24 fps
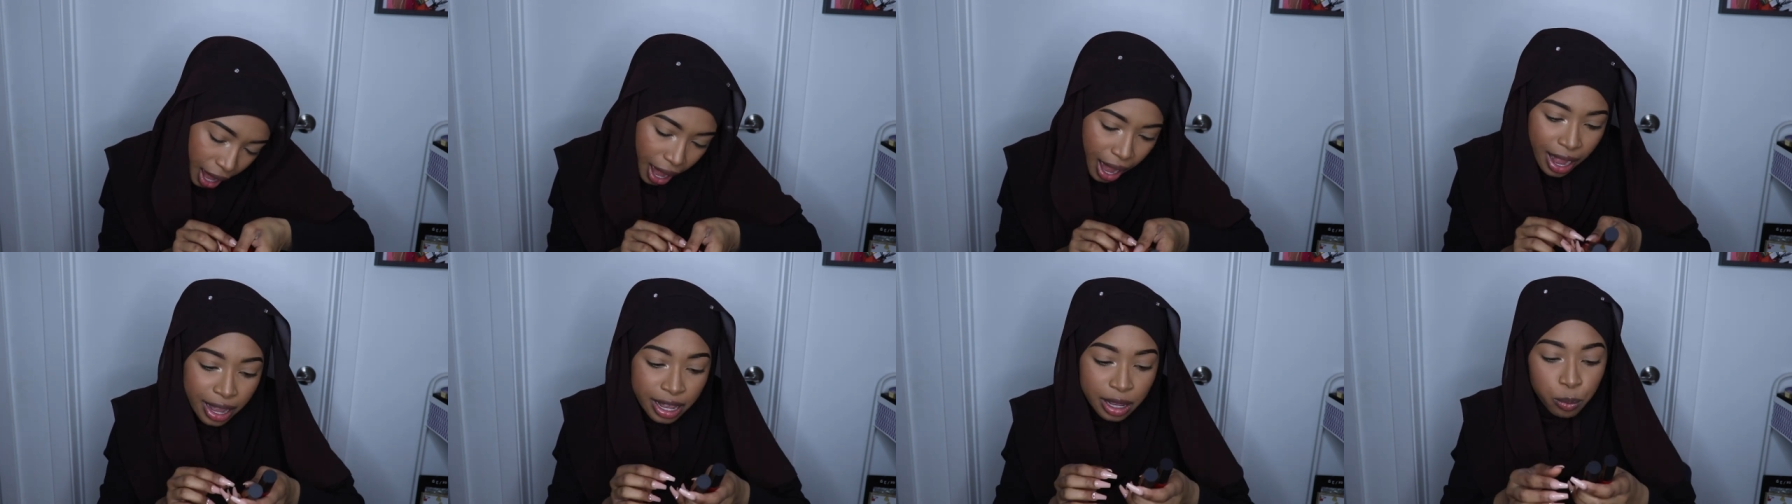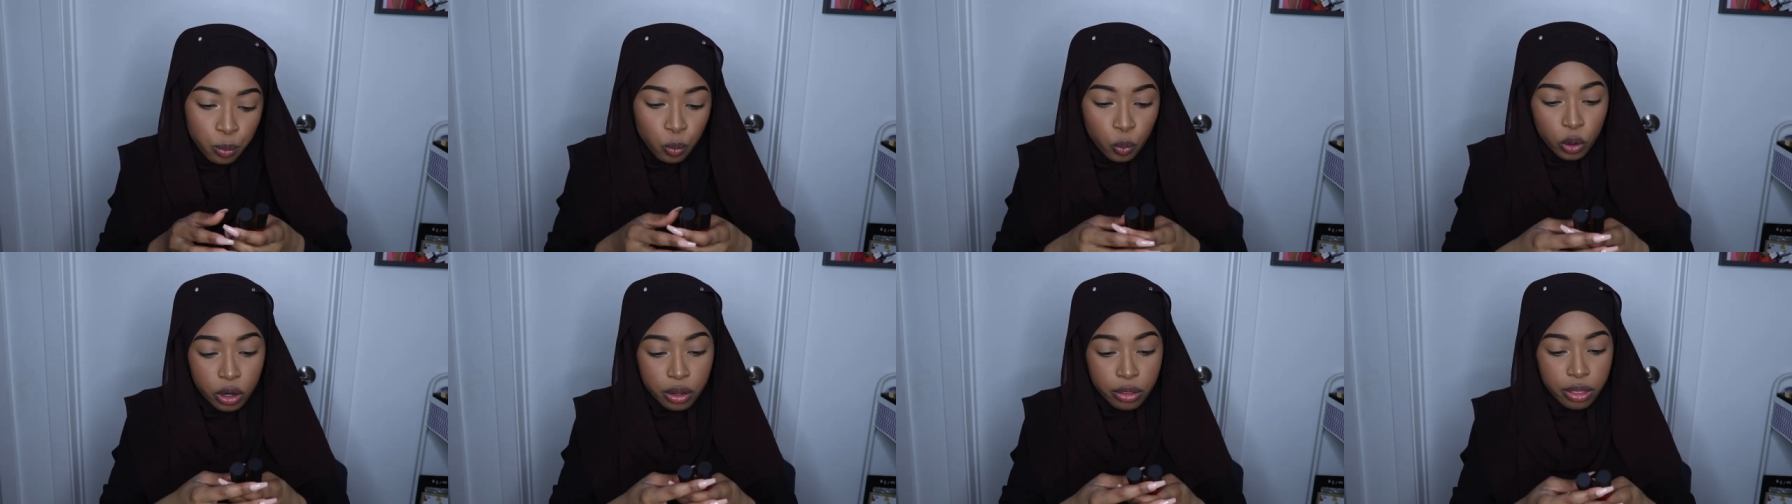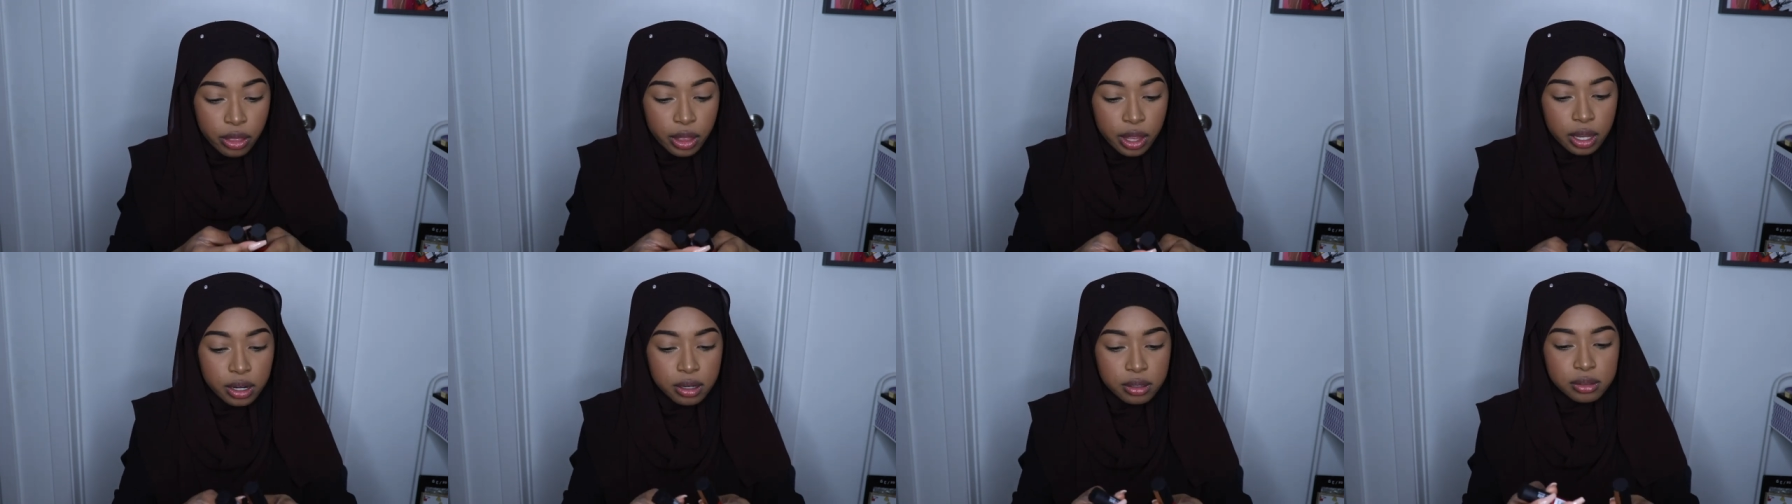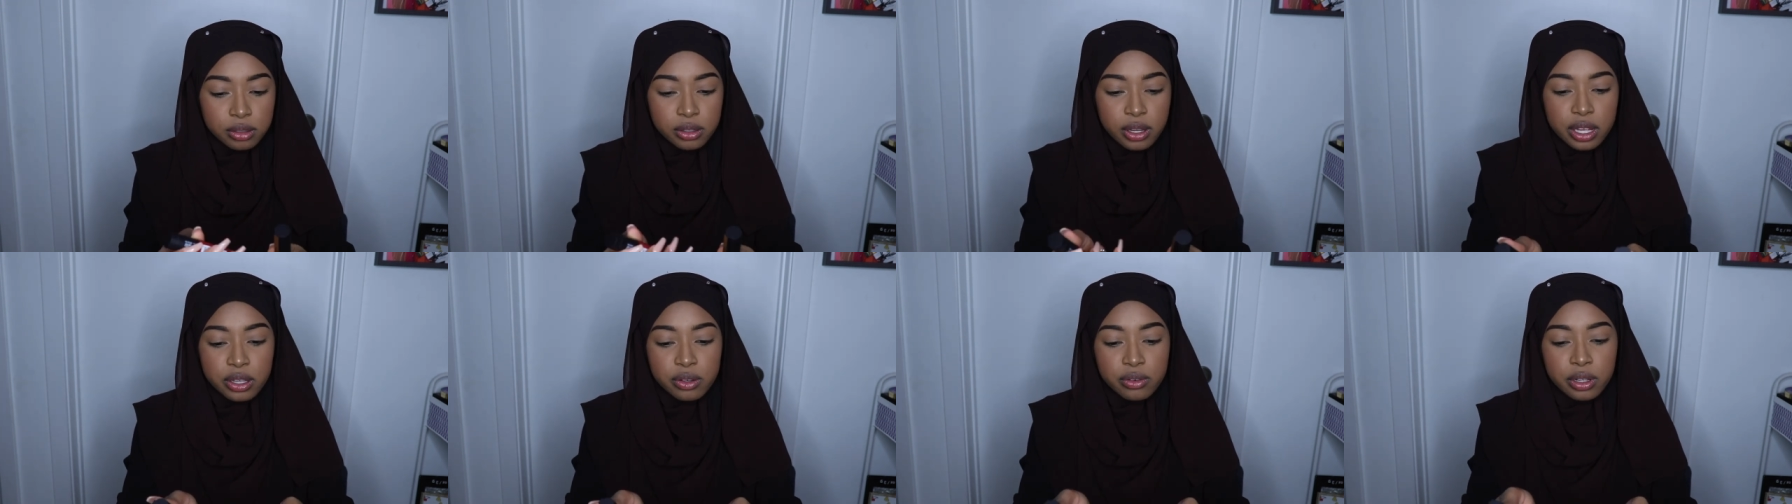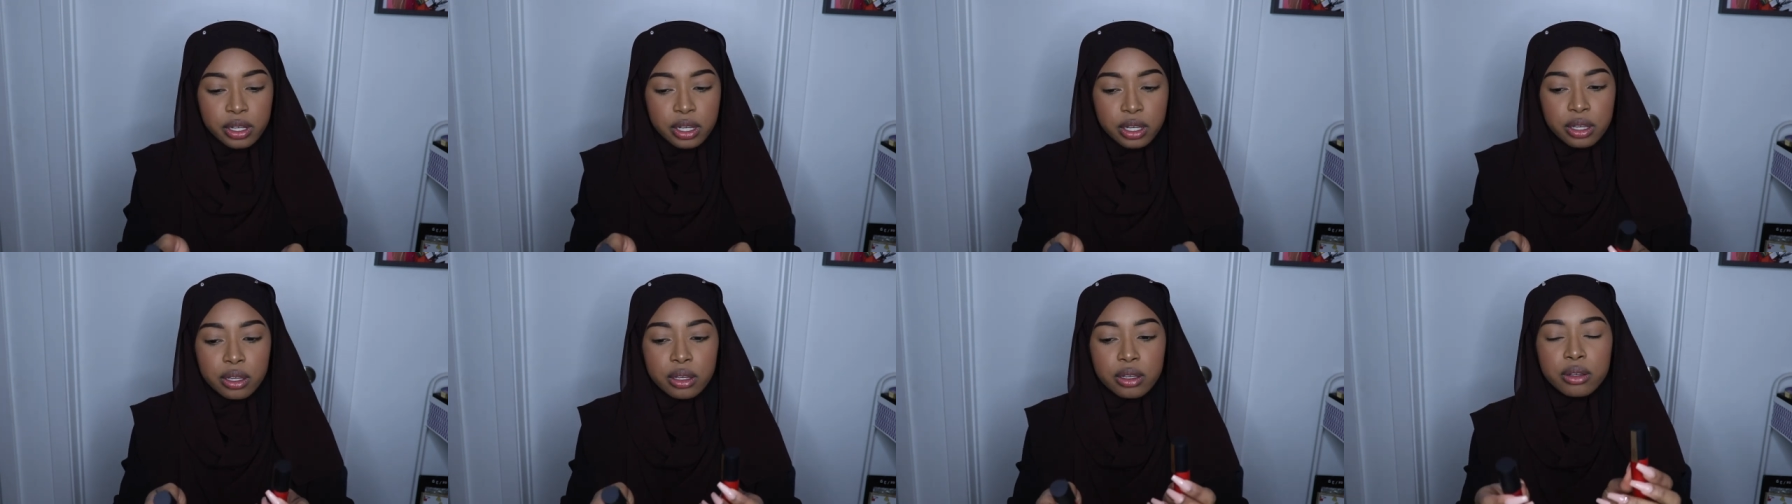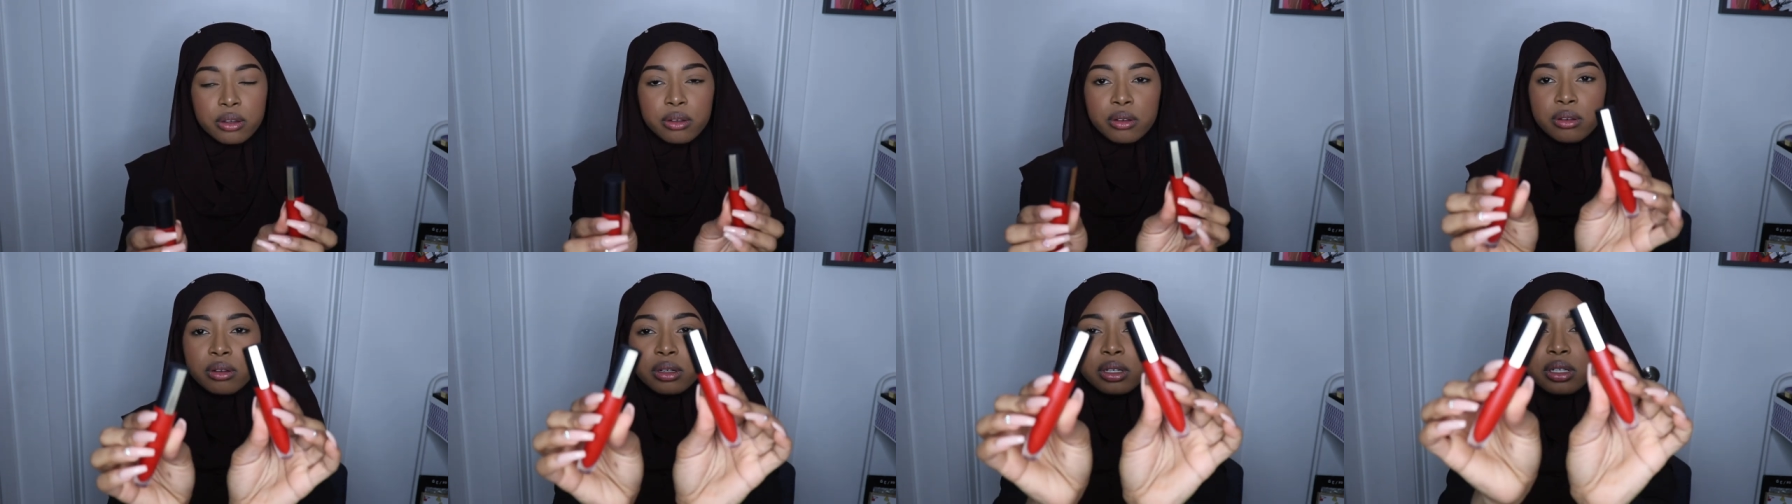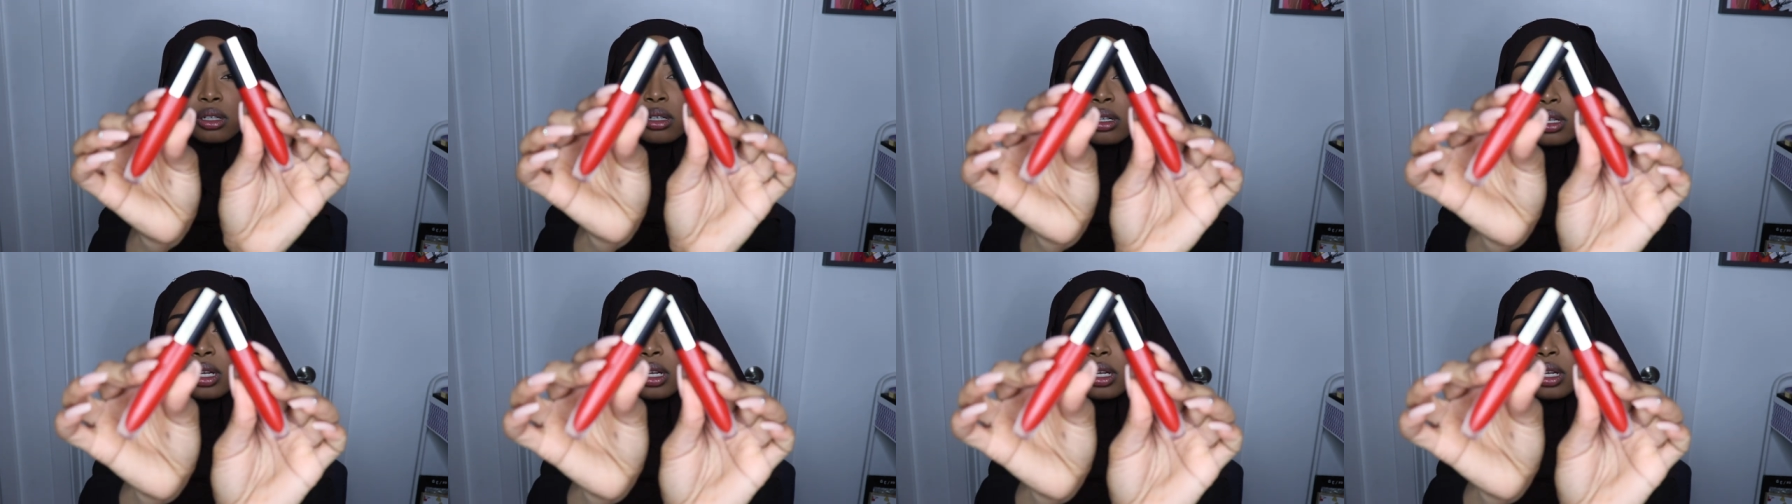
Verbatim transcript: I Am Worth It. So that's really cute.